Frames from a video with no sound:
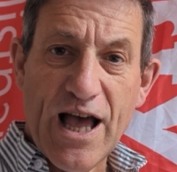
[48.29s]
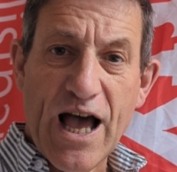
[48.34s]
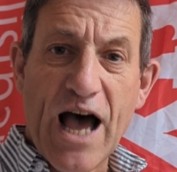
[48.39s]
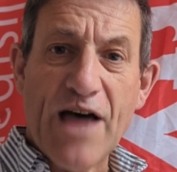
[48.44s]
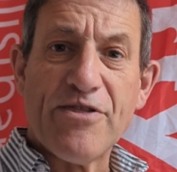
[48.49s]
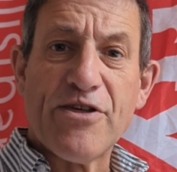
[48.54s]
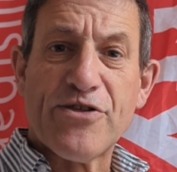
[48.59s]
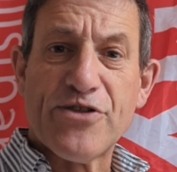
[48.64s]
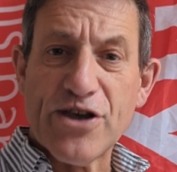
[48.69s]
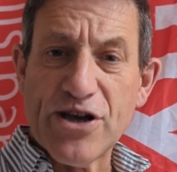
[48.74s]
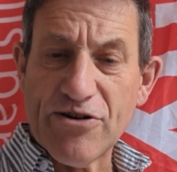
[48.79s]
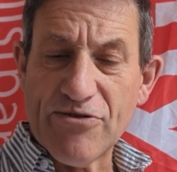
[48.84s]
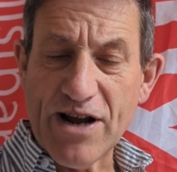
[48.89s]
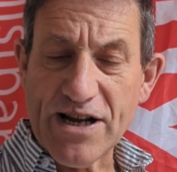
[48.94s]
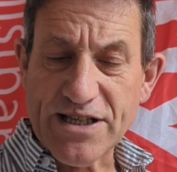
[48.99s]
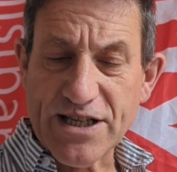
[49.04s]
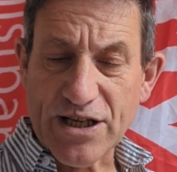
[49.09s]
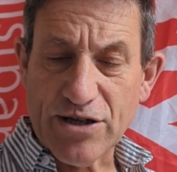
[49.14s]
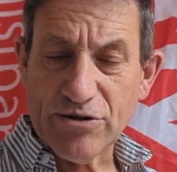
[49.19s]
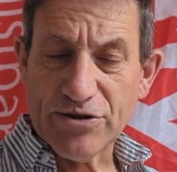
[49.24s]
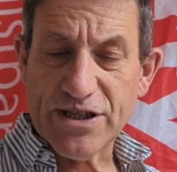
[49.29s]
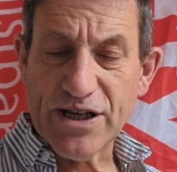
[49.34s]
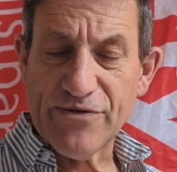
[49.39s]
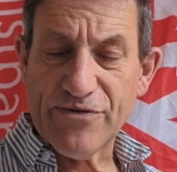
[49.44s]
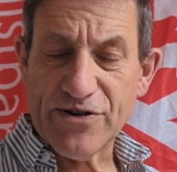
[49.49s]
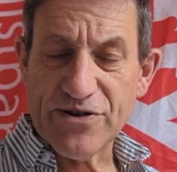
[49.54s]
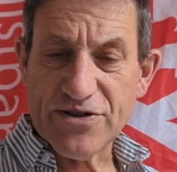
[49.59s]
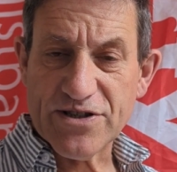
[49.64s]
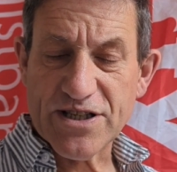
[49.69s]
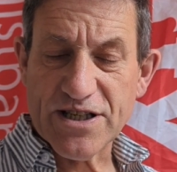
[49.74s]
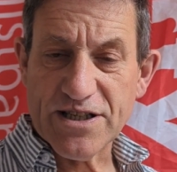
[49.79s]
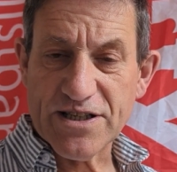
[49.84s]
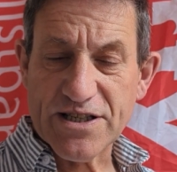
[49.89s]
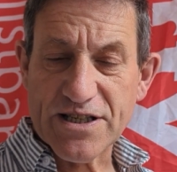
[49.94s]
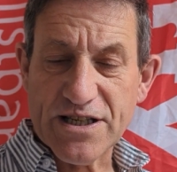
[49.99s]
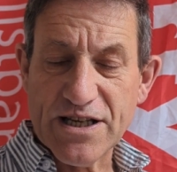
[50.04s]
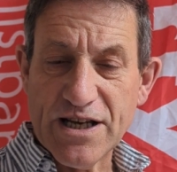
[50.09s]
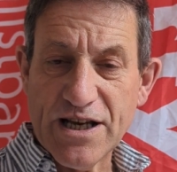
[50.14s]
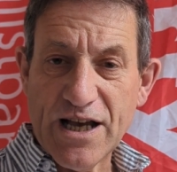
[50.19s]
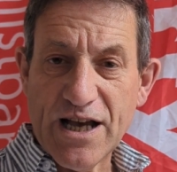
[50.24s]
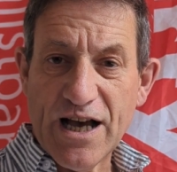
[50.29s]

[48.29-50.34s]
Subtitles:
and the theoretical differences